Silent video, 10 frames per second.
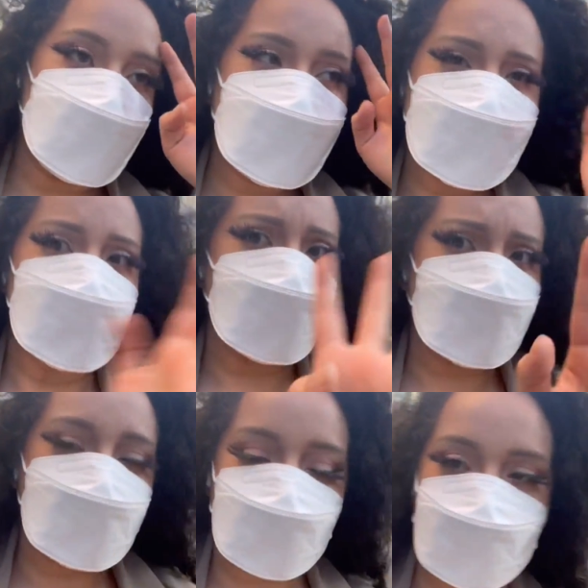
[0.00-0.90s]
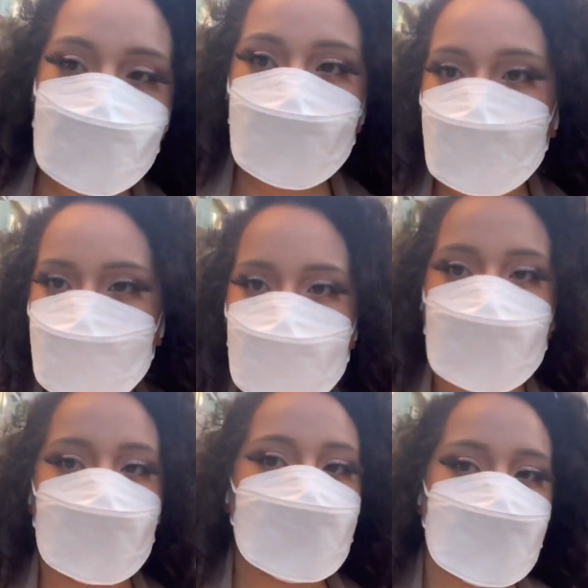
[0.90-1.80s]
gotten in trouble I guess in Korea
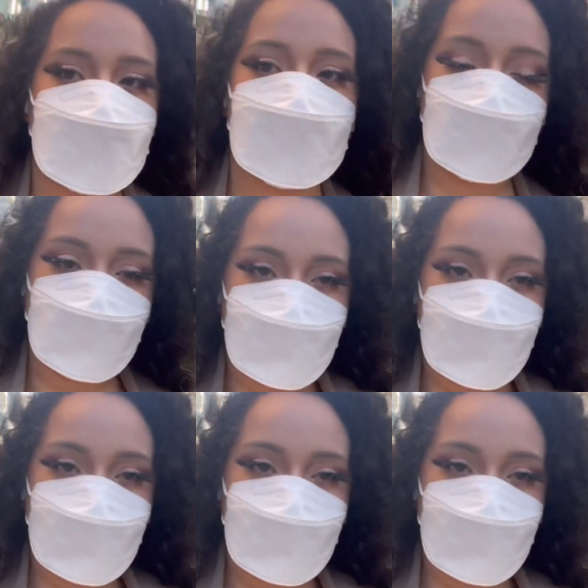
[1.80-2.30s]
before because of that.